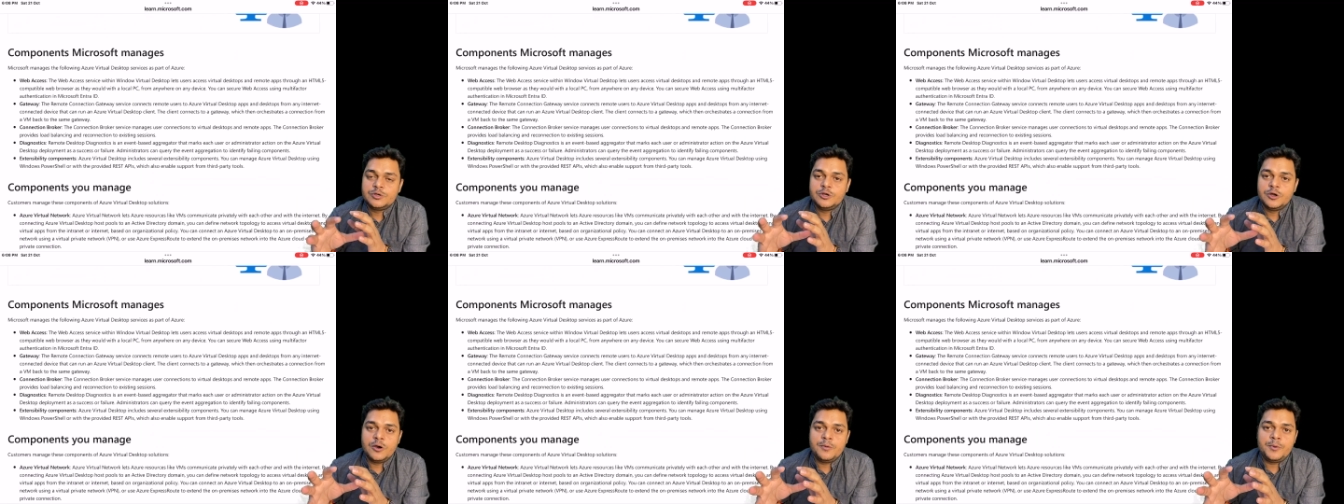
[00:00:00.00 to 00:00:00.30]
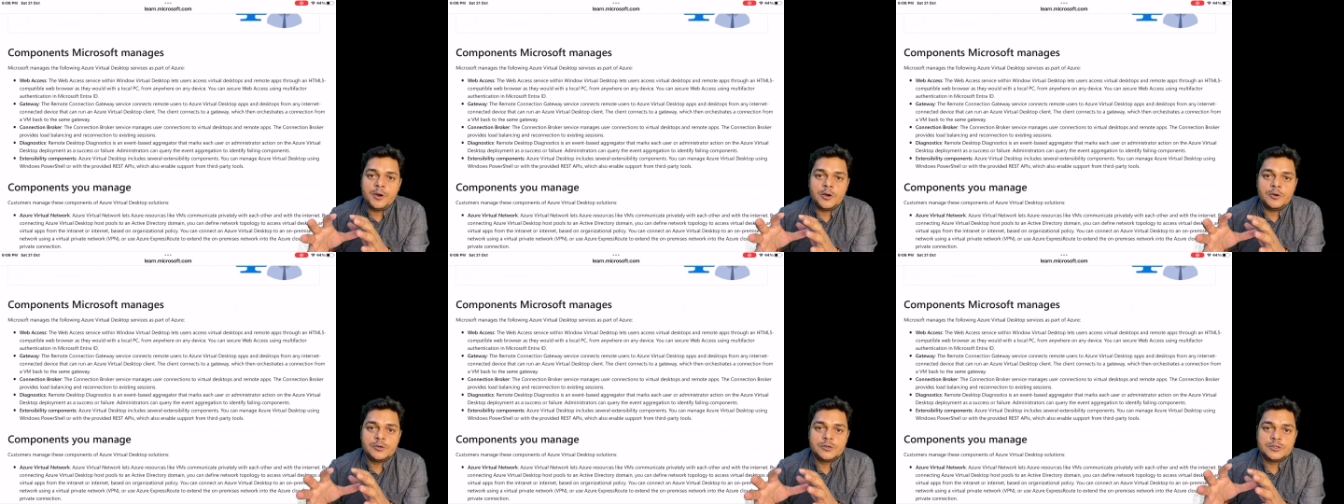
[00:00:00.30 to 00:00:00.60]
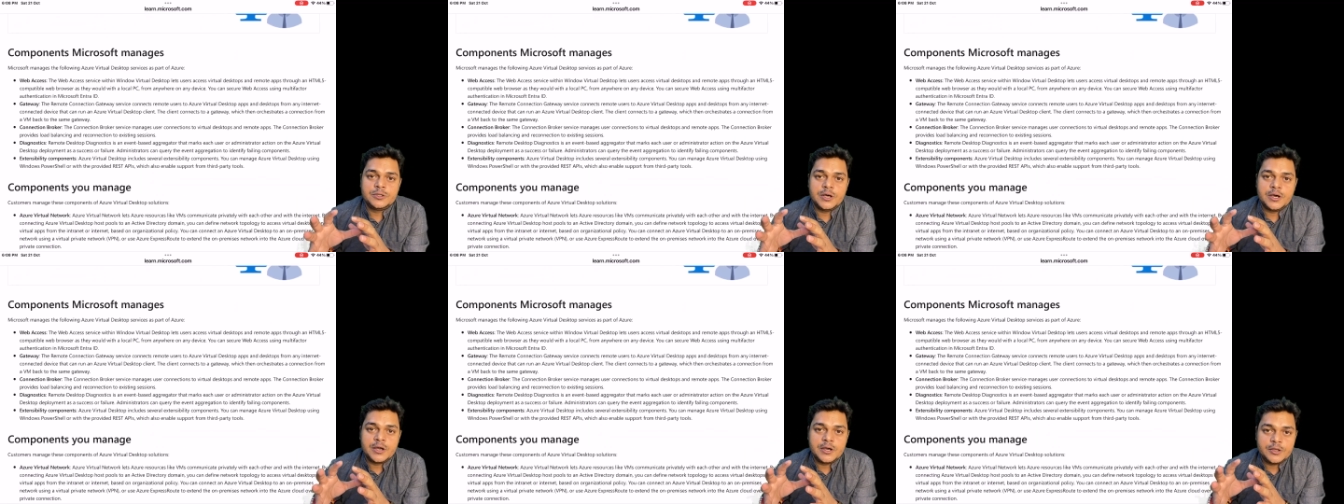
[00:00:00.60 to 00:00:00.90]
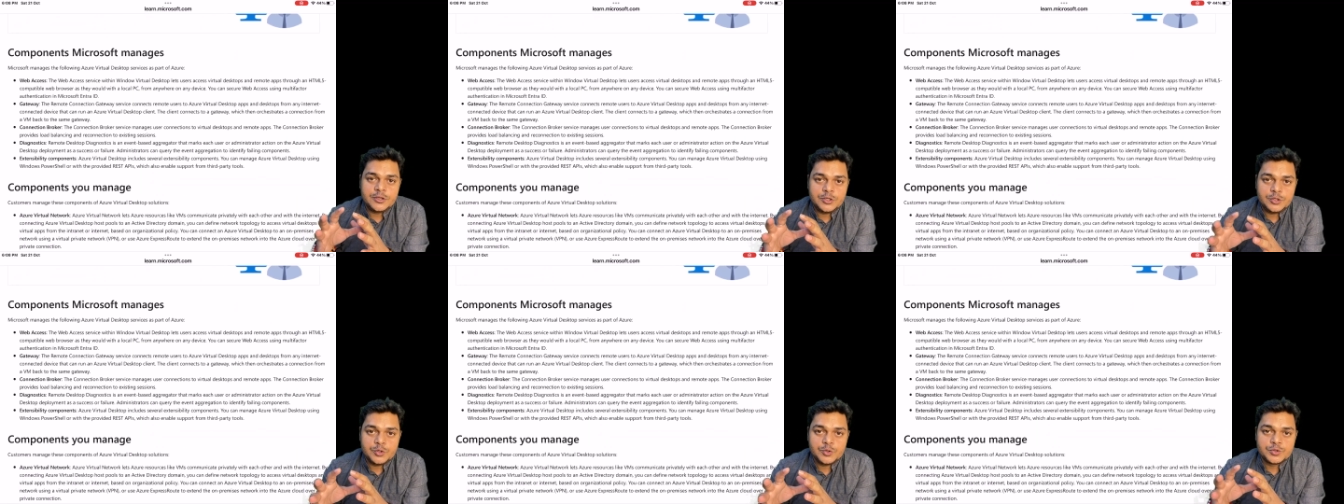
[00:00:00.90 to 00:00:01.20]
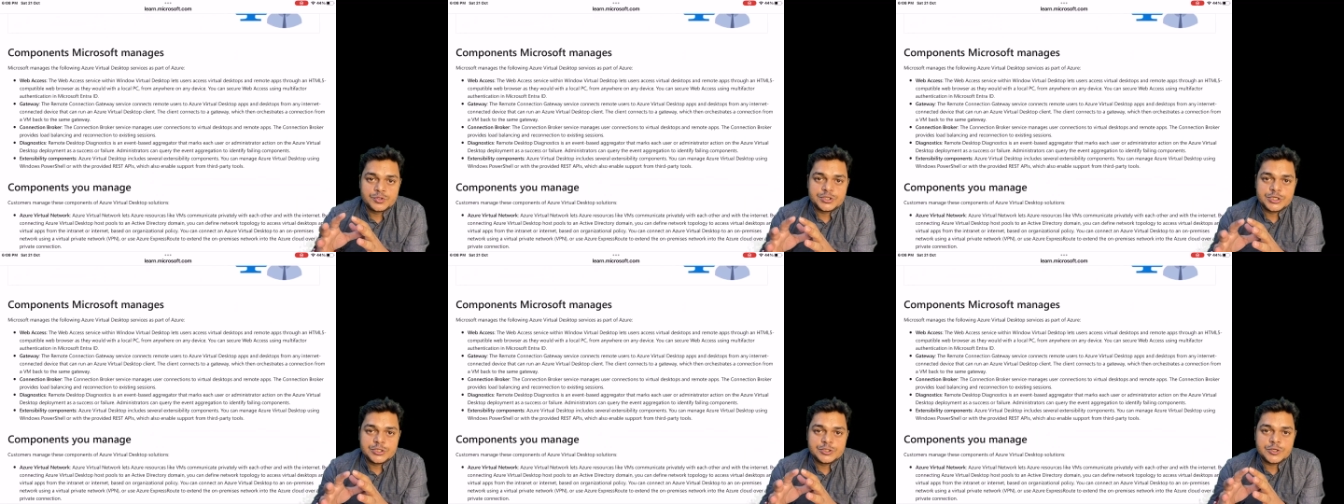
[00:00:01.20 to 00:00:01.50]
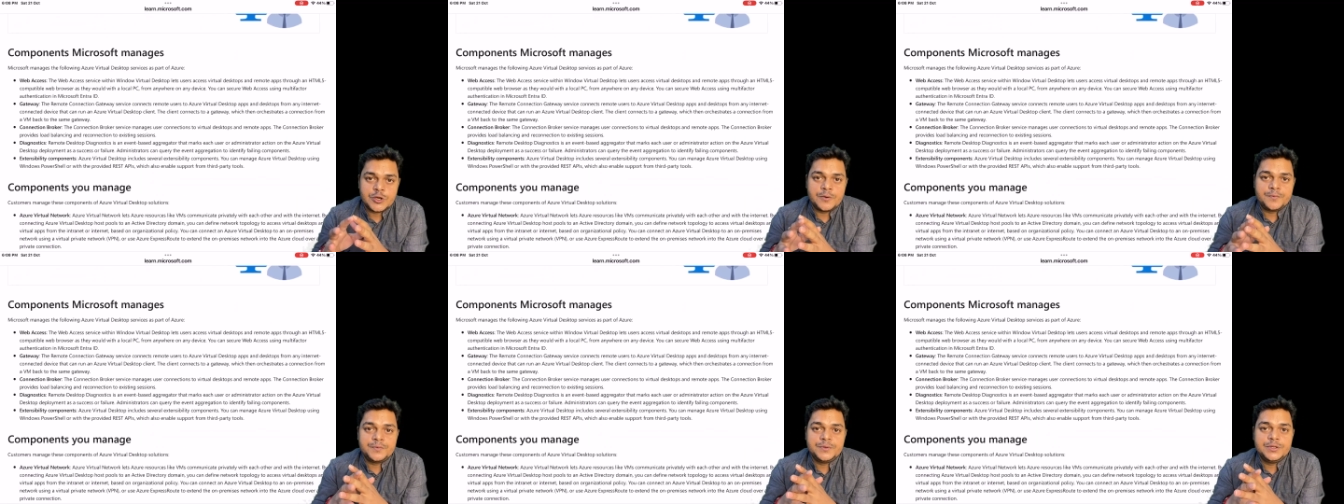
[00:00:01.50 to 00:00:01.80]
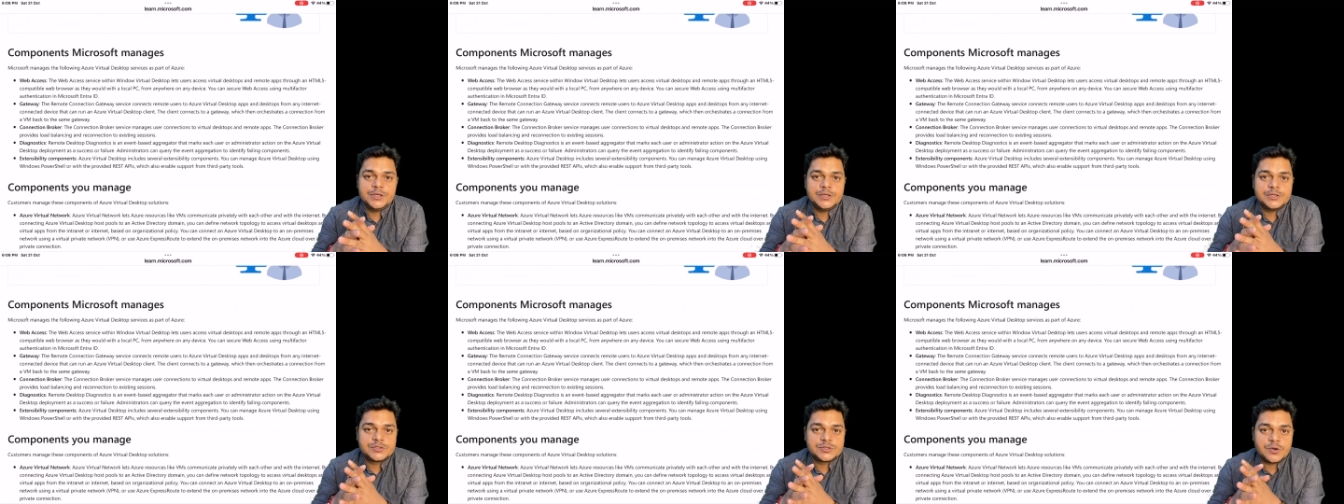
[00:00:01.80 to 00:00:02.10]
know about the usage of
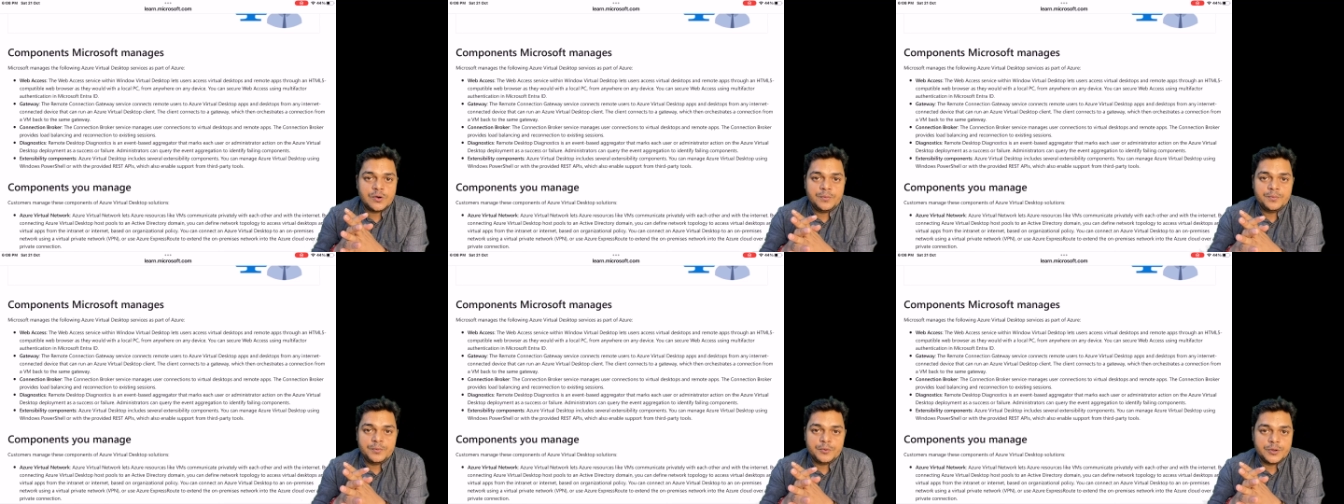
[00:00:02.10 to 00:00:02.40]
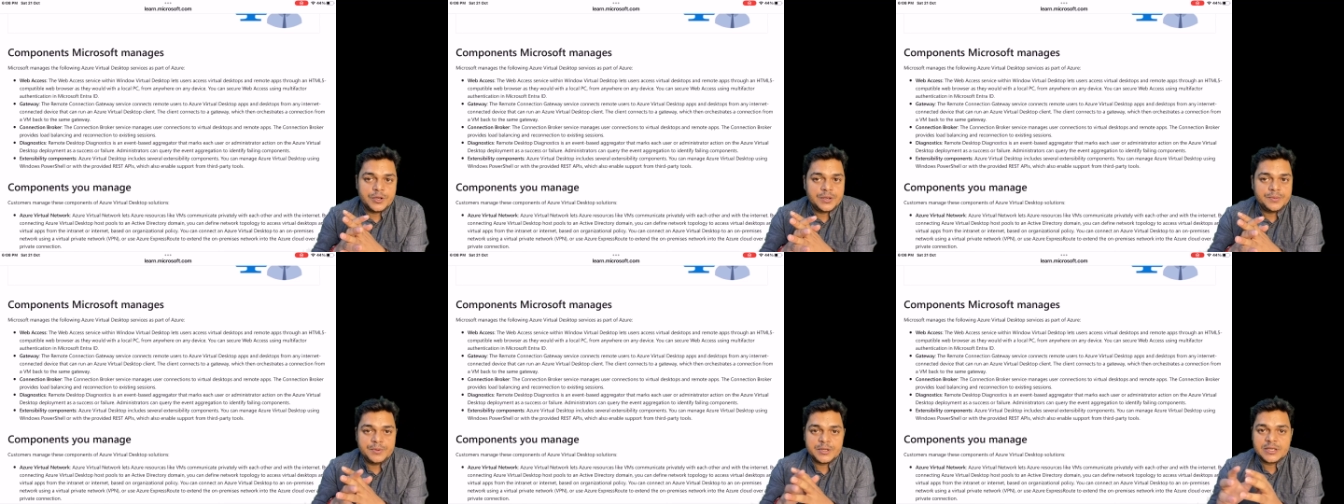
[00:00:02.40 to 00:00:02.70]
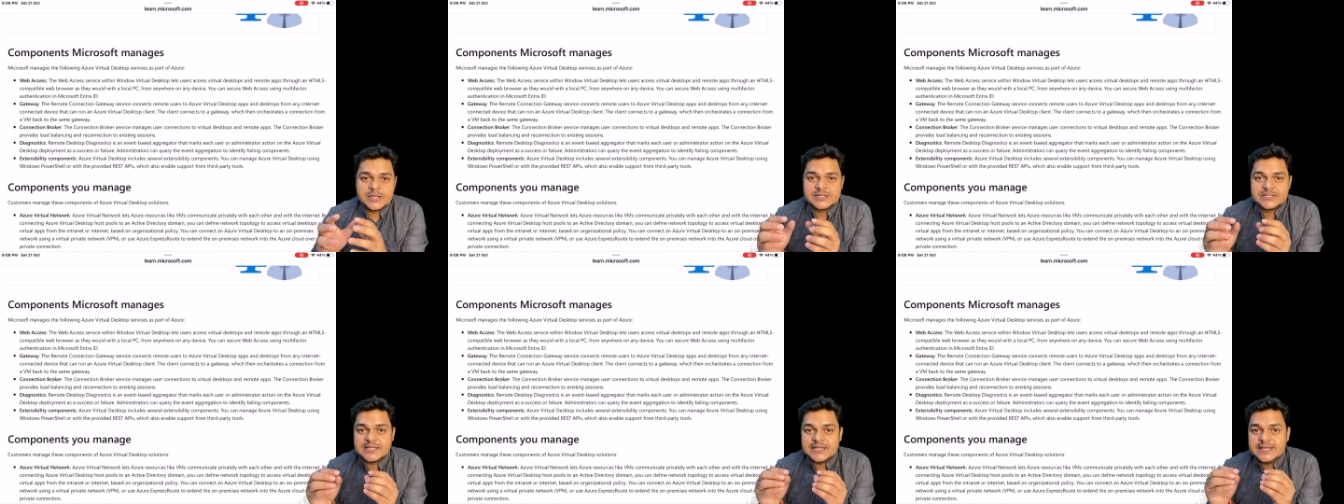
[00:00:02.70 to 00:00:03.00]
these components because